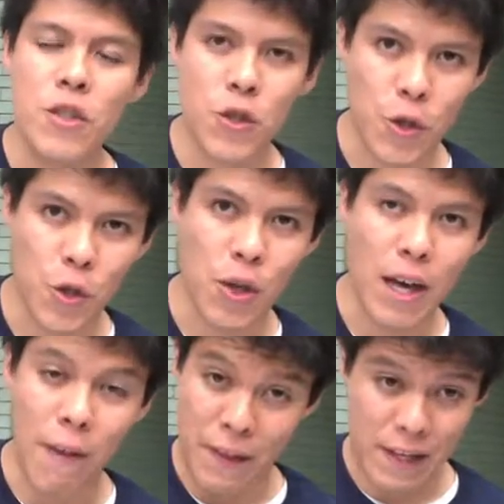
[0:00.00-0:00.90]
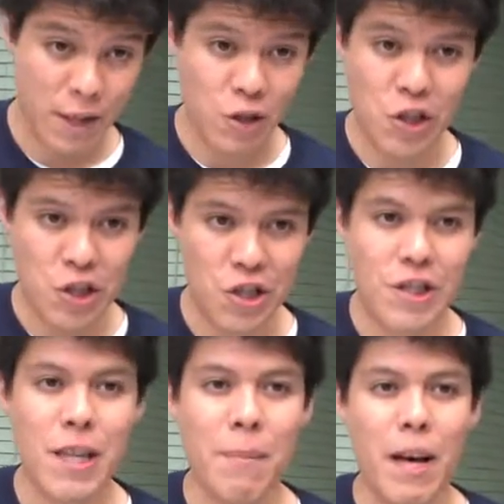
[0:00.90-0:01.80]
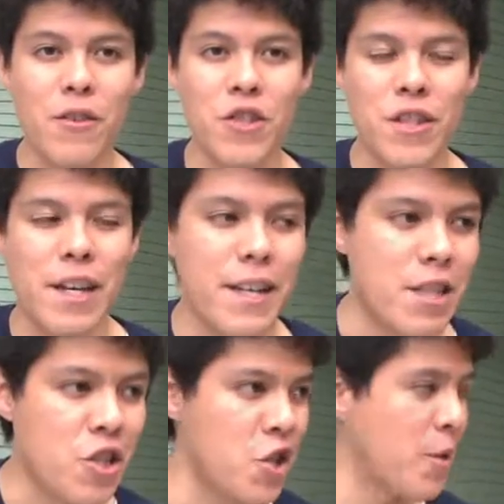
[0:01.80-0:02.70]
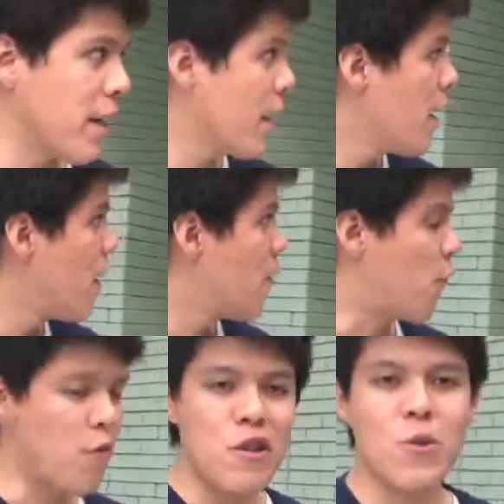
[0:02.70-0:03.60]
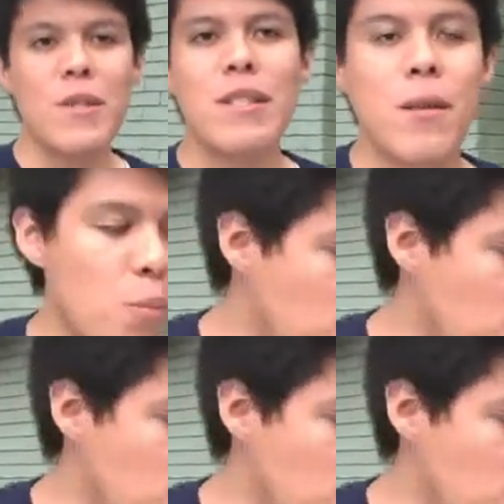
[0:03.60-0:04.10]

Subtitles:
to ethic concerns about genetic engineering. The first one,